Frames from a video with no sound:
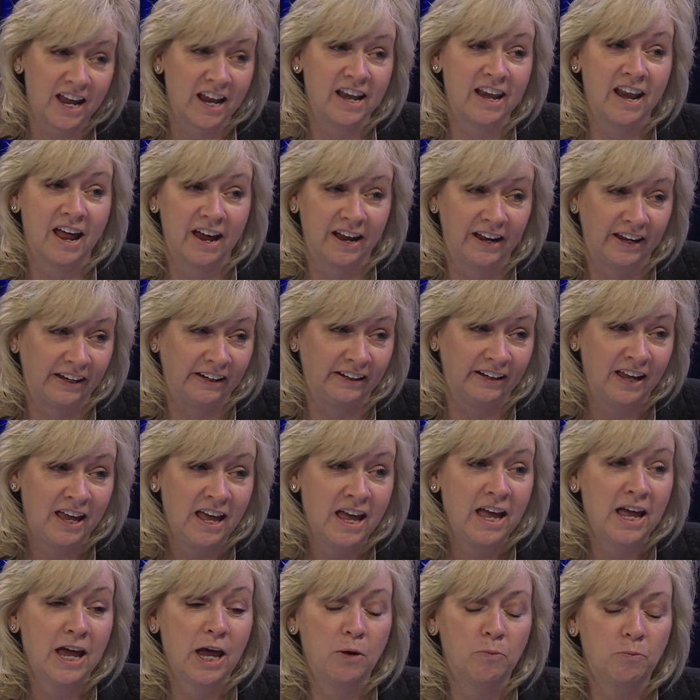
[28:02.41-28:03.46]
at night yep.
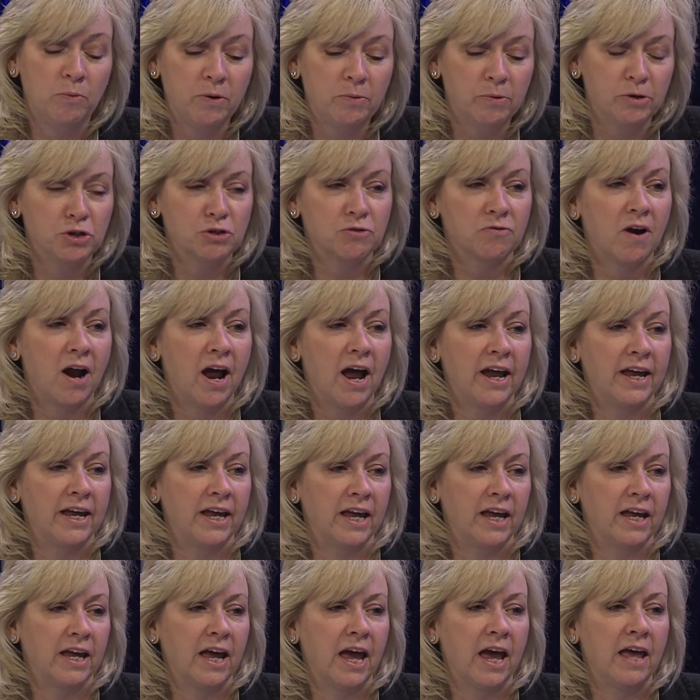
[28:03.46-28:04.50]
and we were
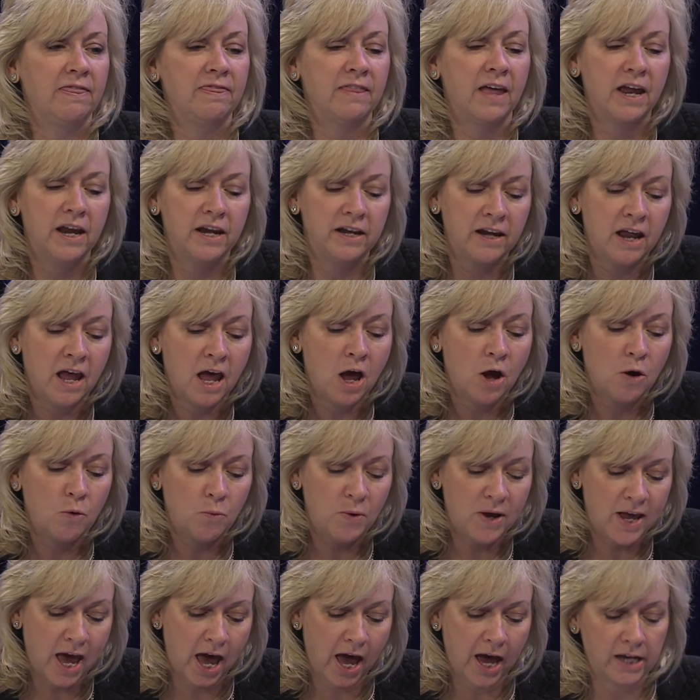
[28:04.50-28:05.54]
trying and then
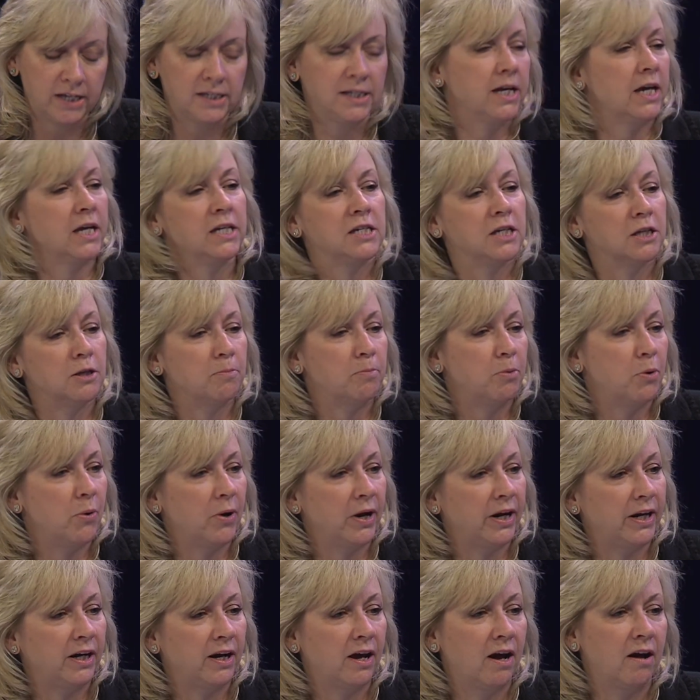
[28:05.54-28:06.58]
we had to get to the
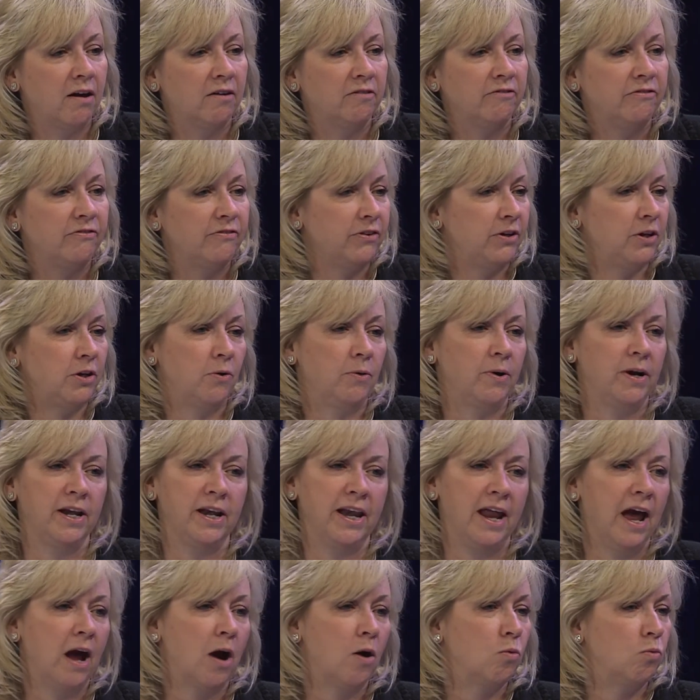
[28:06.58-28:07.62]
point of, you know what,
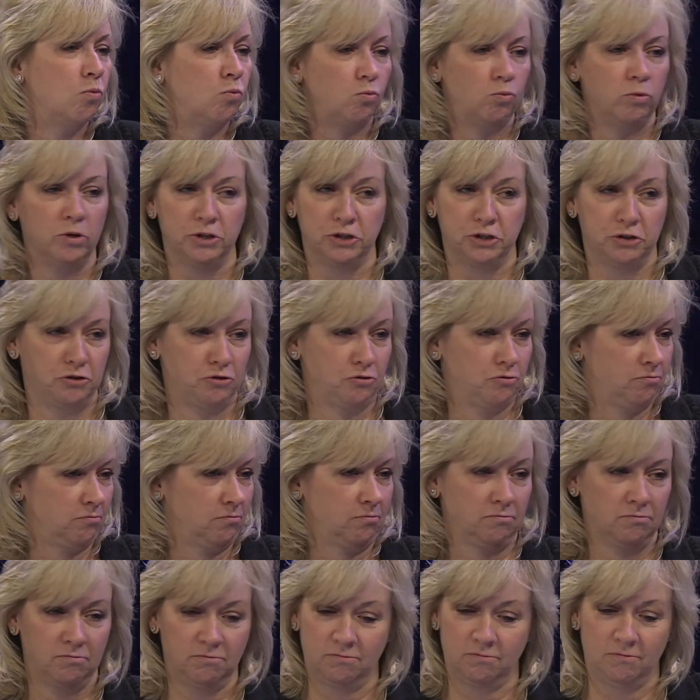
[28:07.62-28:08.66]
now we're just
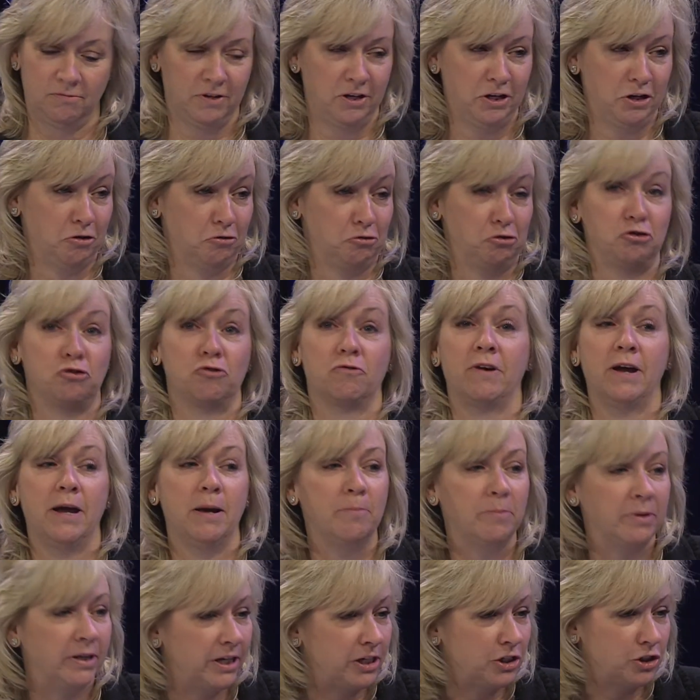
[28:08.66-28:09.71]
right you know,
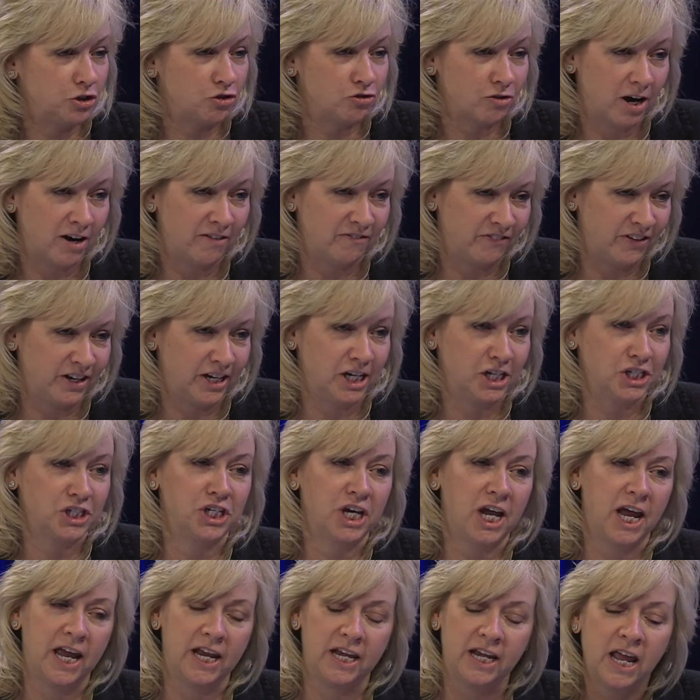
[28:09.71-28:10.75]
scrambling right. to try to finish.
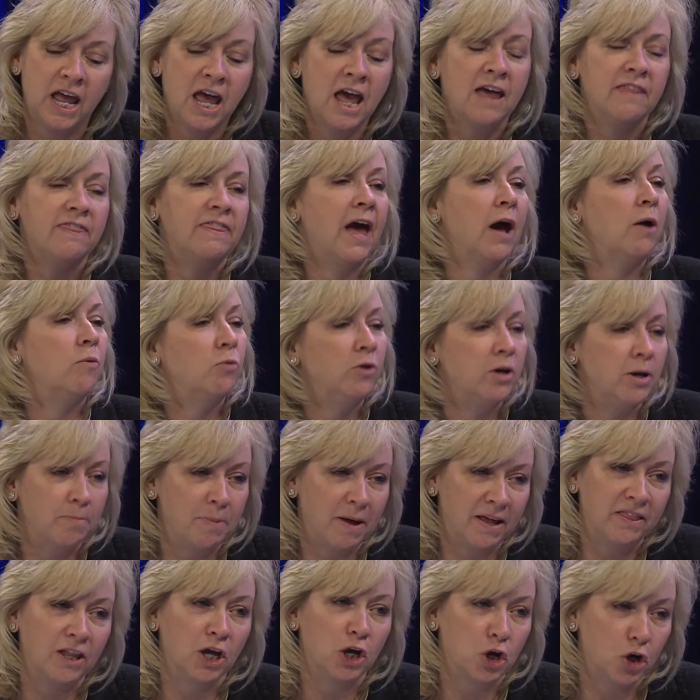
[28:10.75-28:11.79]
And, and that wouldn't have
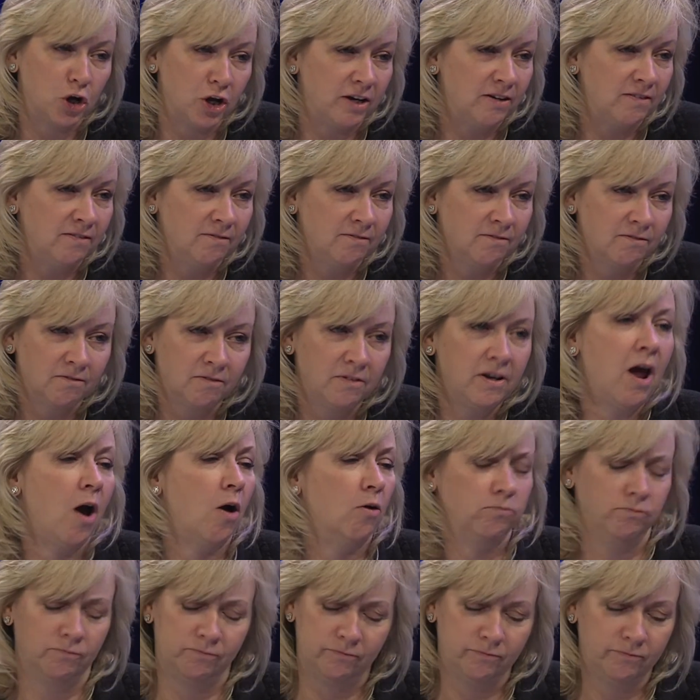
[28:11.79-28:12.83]
been wouldn't the really good. Have enough
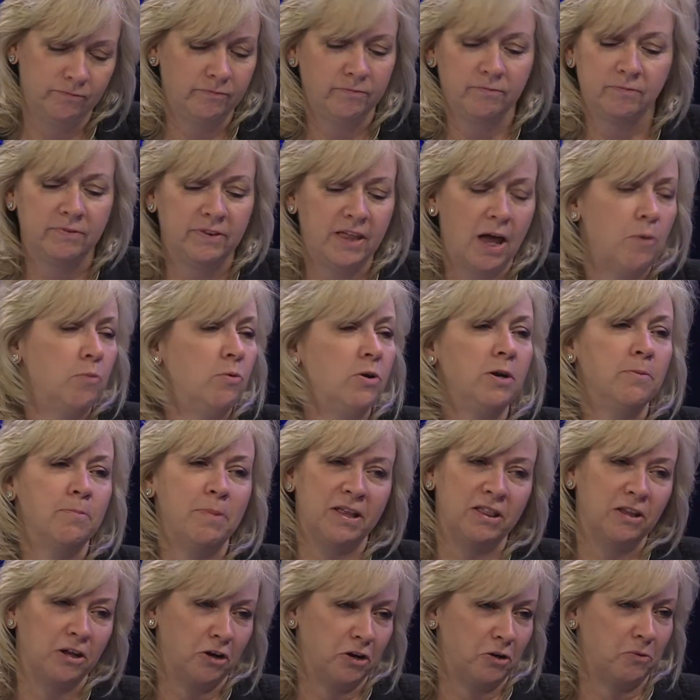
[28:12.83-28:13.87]
time no, to. That wouldn't have
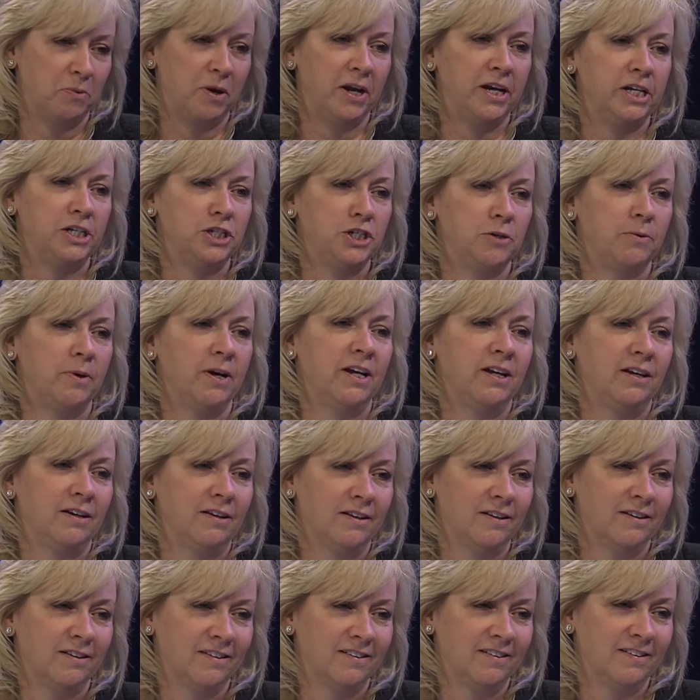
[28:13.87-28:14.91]
been the good way to do speaking it. Speaking of
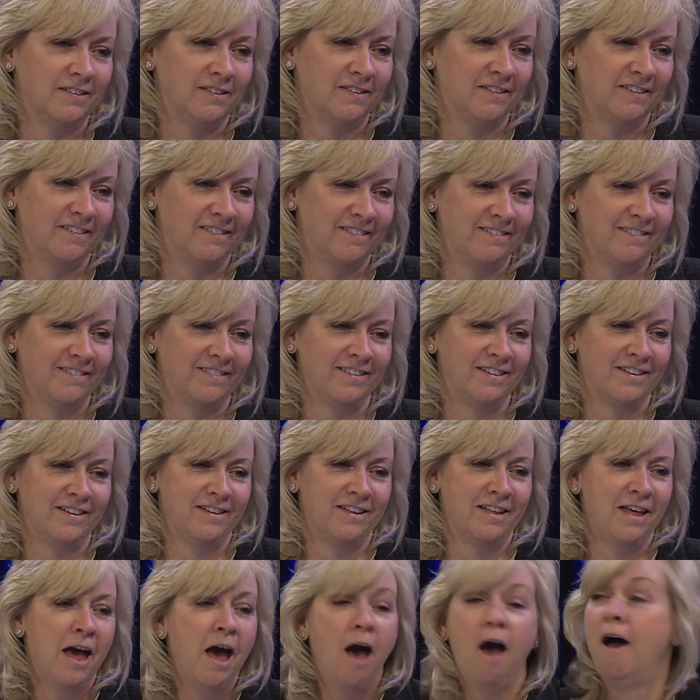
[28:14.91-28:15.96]
time, we have like 30
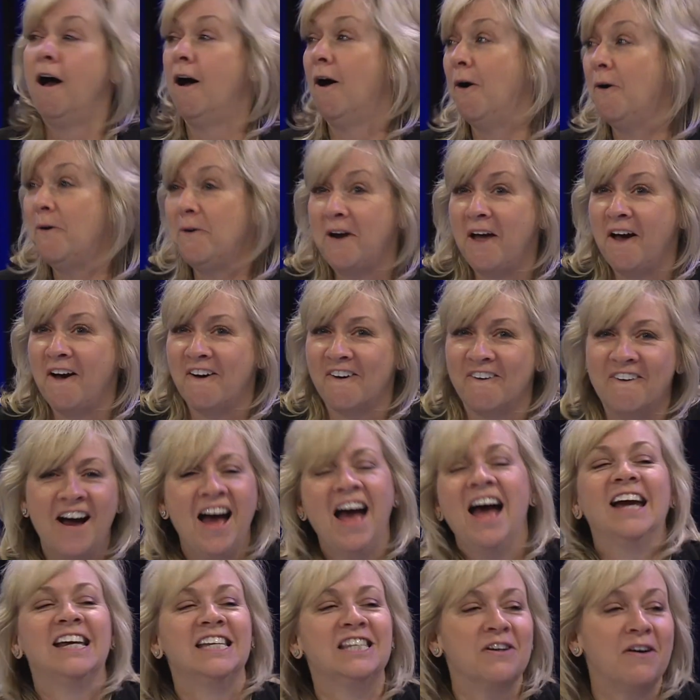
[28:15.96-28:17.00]
seconds oh, left. Oh
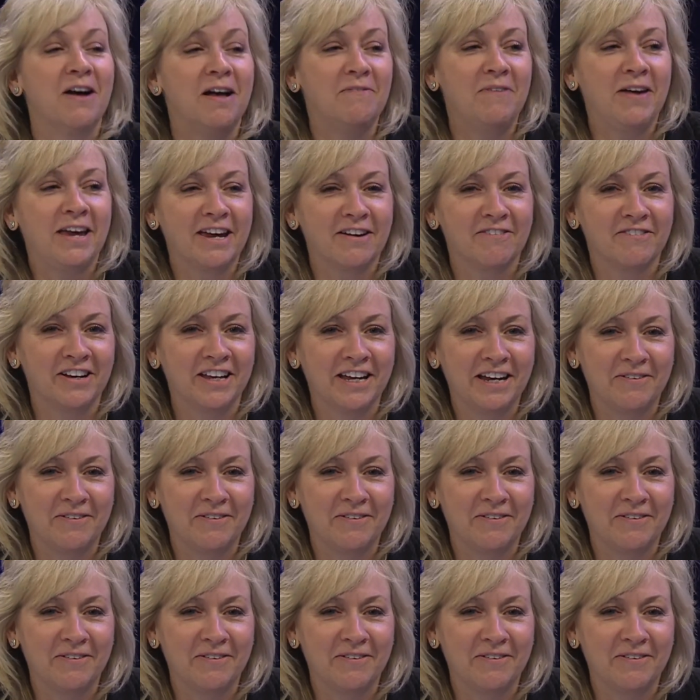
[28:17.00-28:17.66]
no! So I'll make it really